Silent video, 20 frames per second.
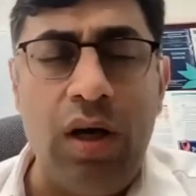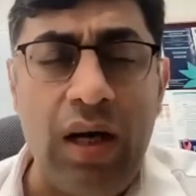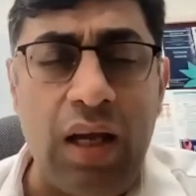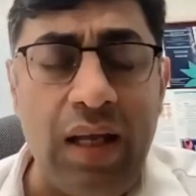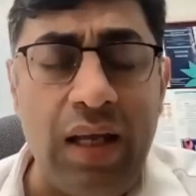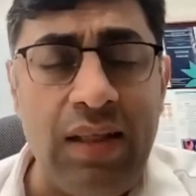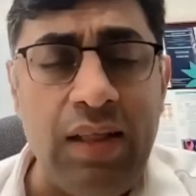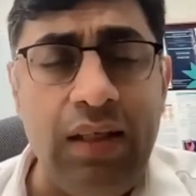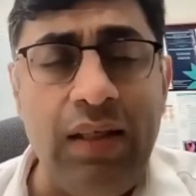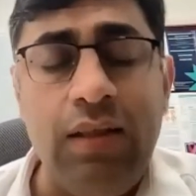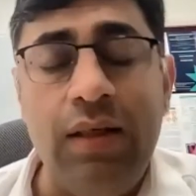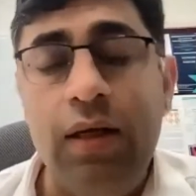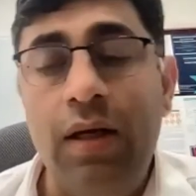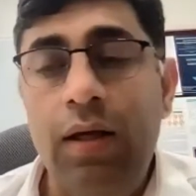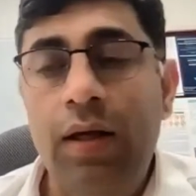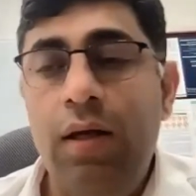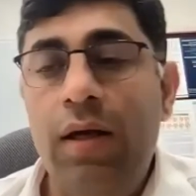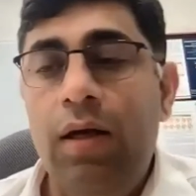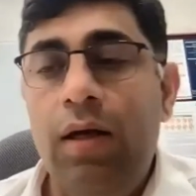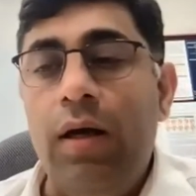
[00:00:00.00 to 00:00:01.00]
And I think
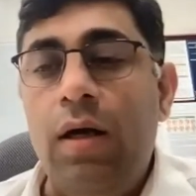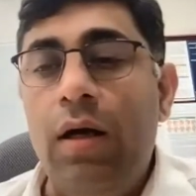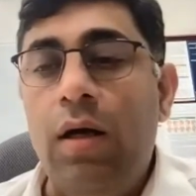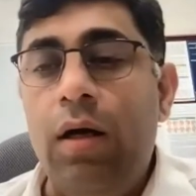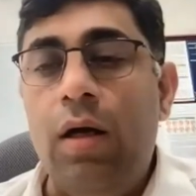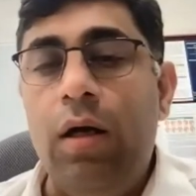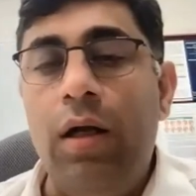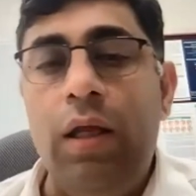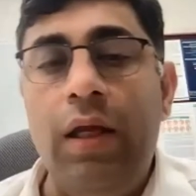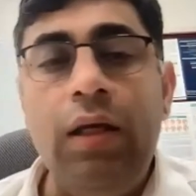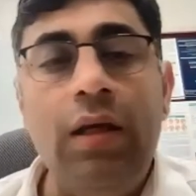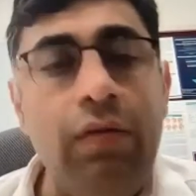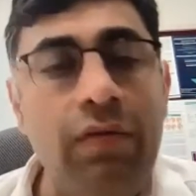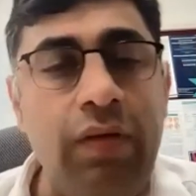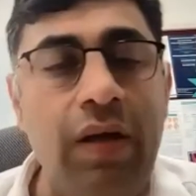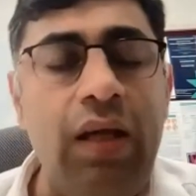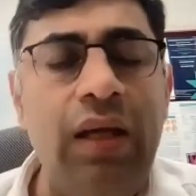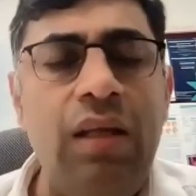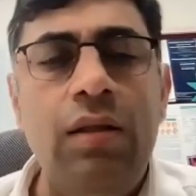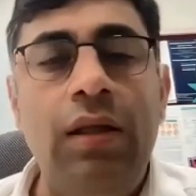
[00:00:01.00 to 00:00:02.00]
in a
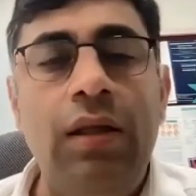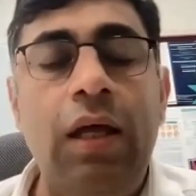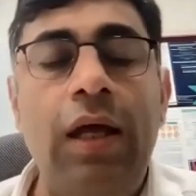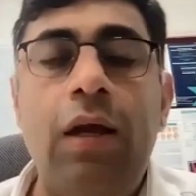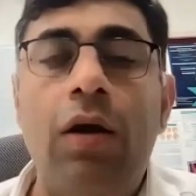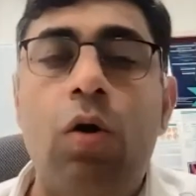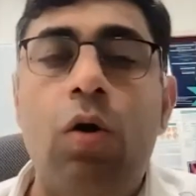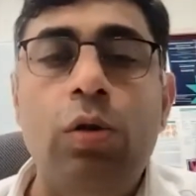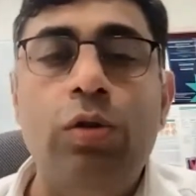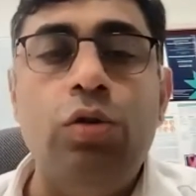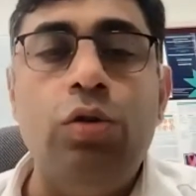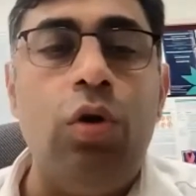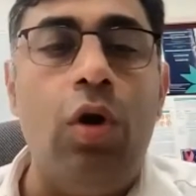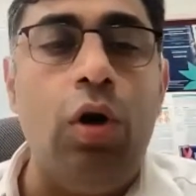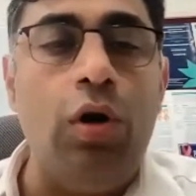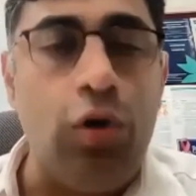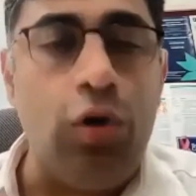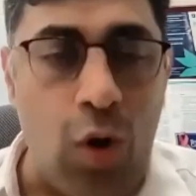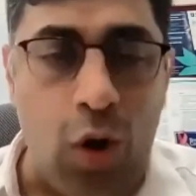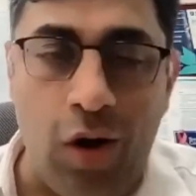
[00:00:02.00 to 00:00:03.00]
way, they're also
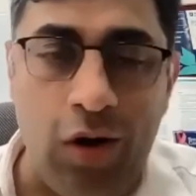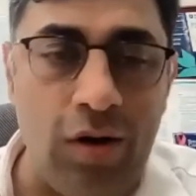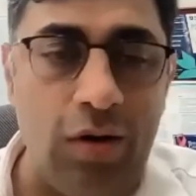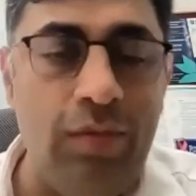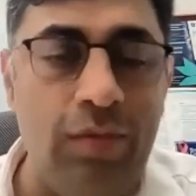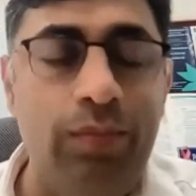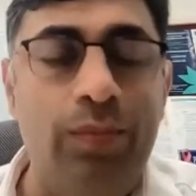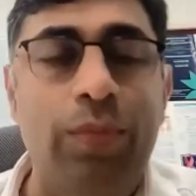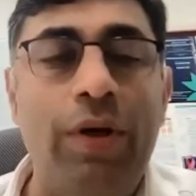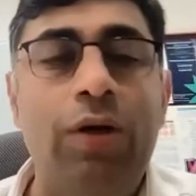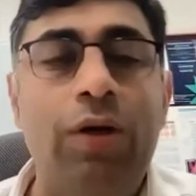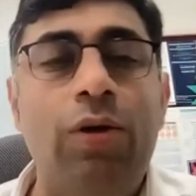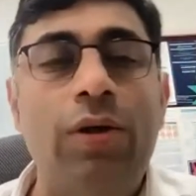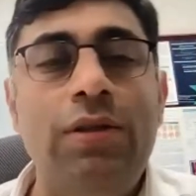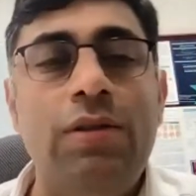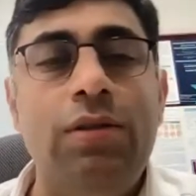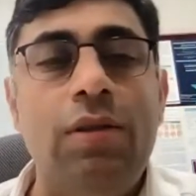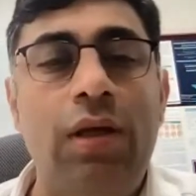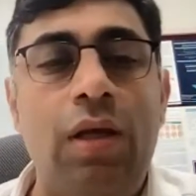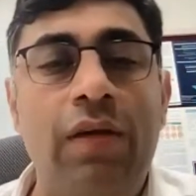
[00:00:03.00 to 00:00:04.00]
not wrong,
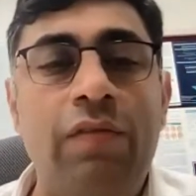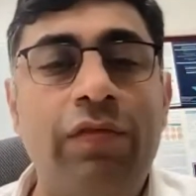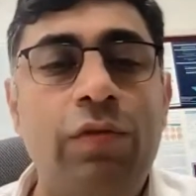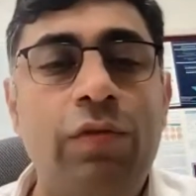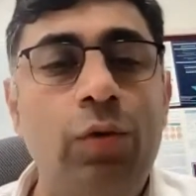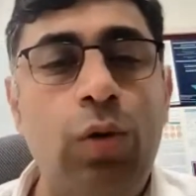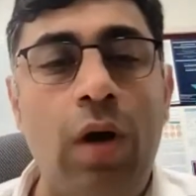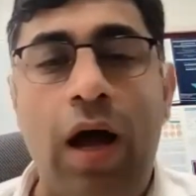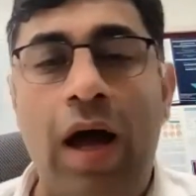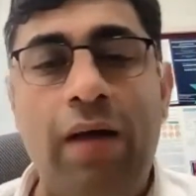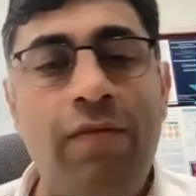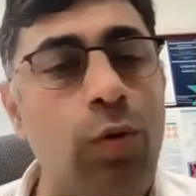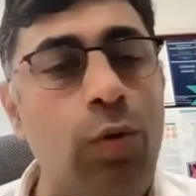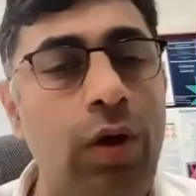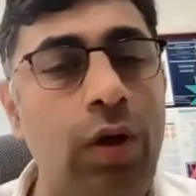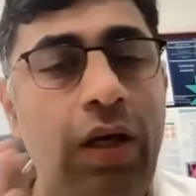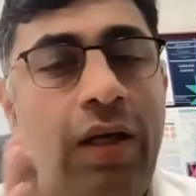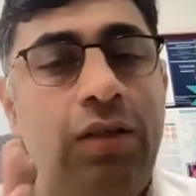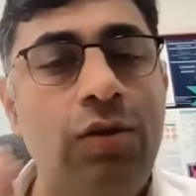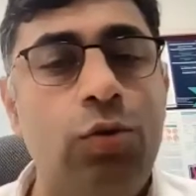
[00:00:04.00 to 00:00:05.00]
because if you have
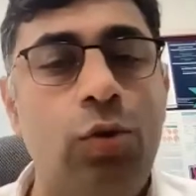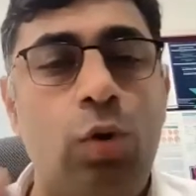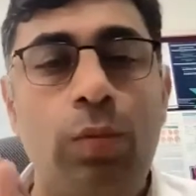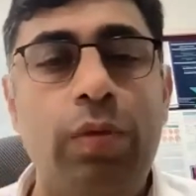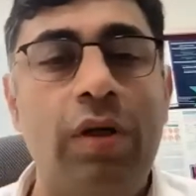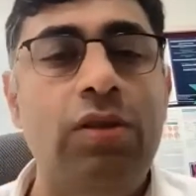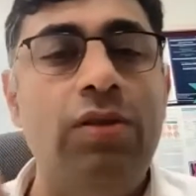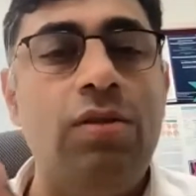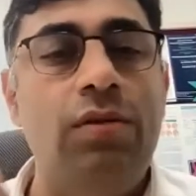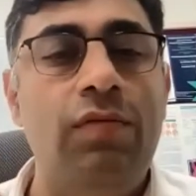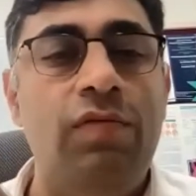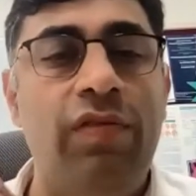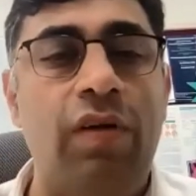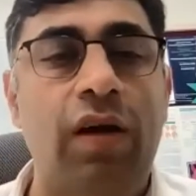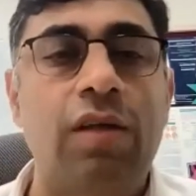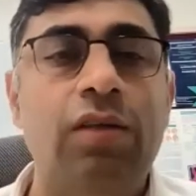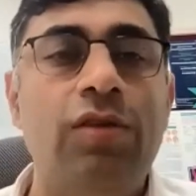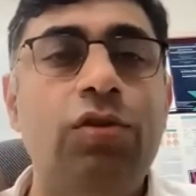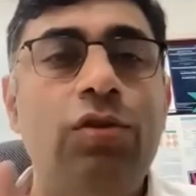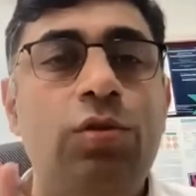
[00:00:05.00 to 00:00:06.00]
only so much
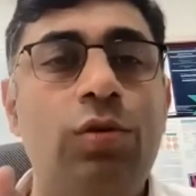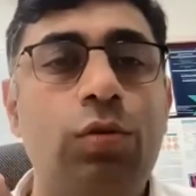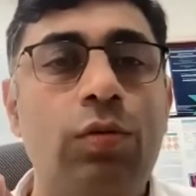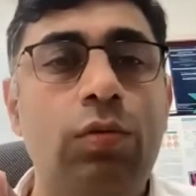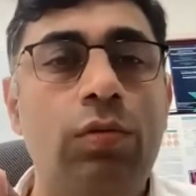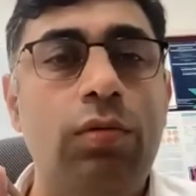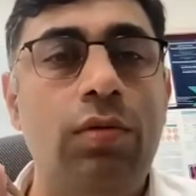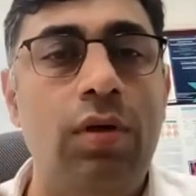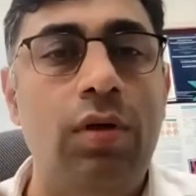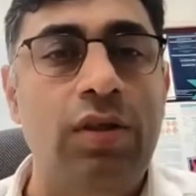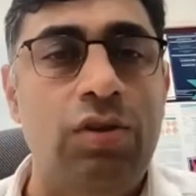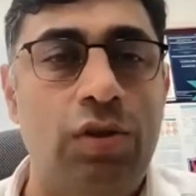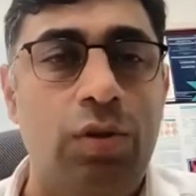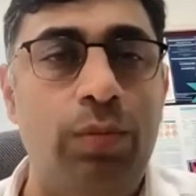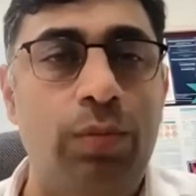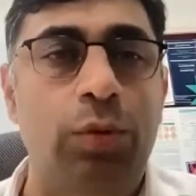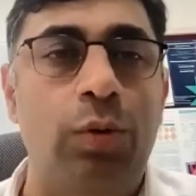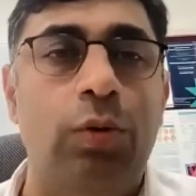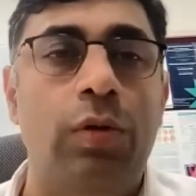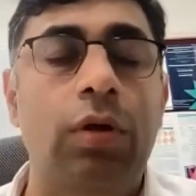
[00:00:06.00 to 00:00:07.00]
funds to
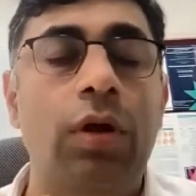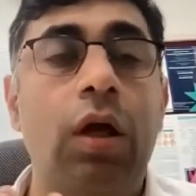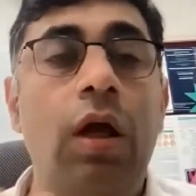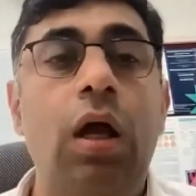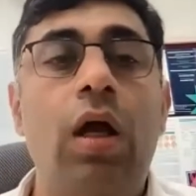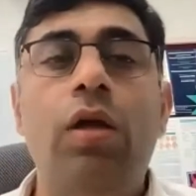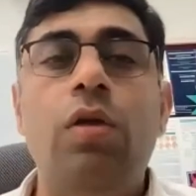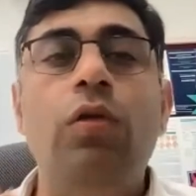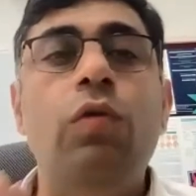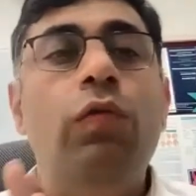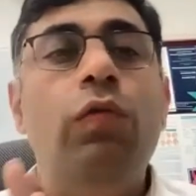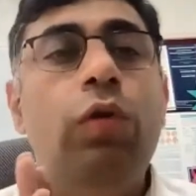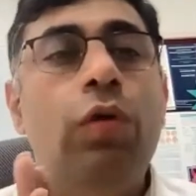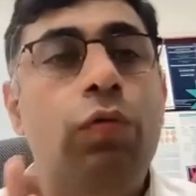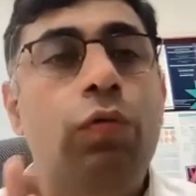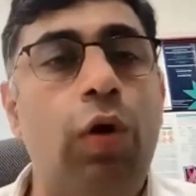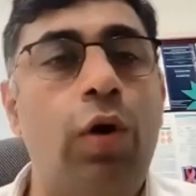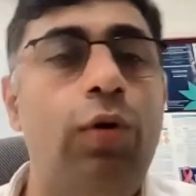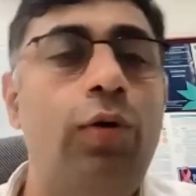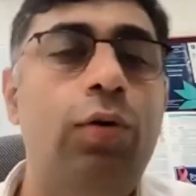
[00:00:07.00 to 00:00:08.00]
distribute, you would
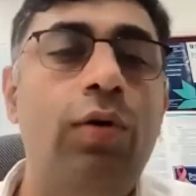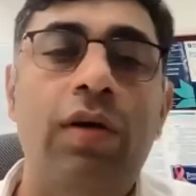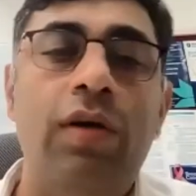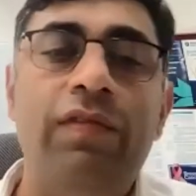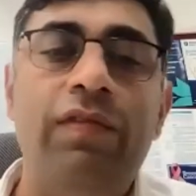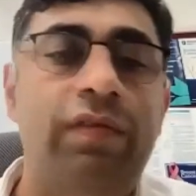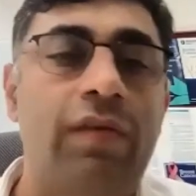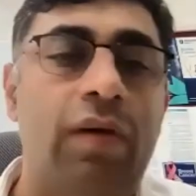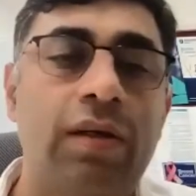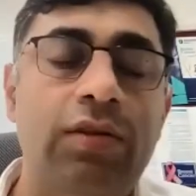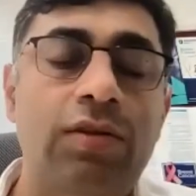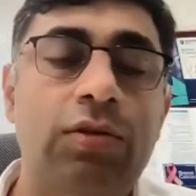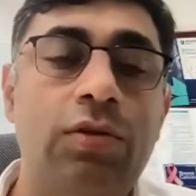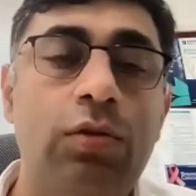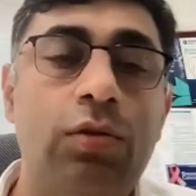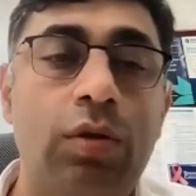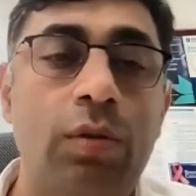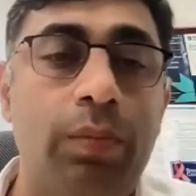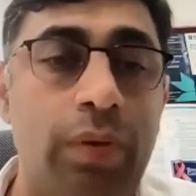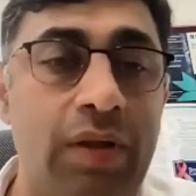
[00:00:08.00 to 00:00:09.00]
want to give funds
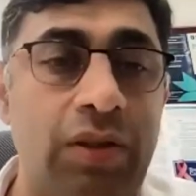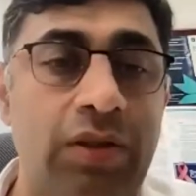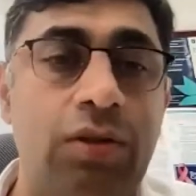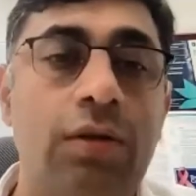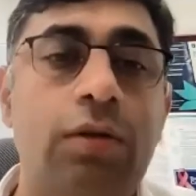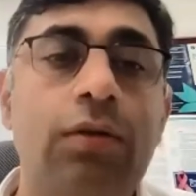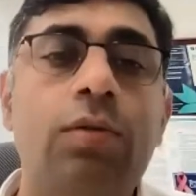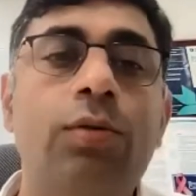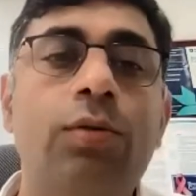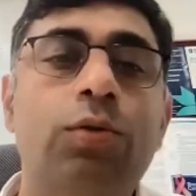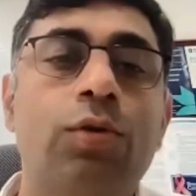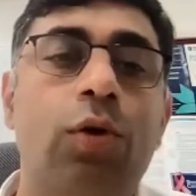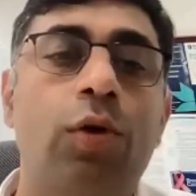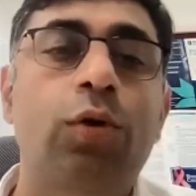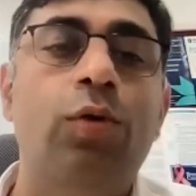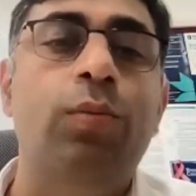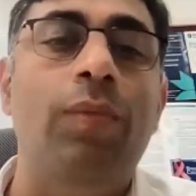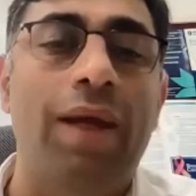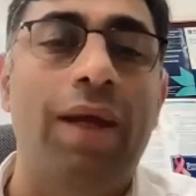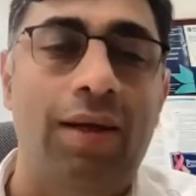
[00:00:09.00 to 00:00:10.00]
to the patient who's
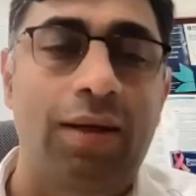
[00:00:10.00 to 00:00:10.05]
going to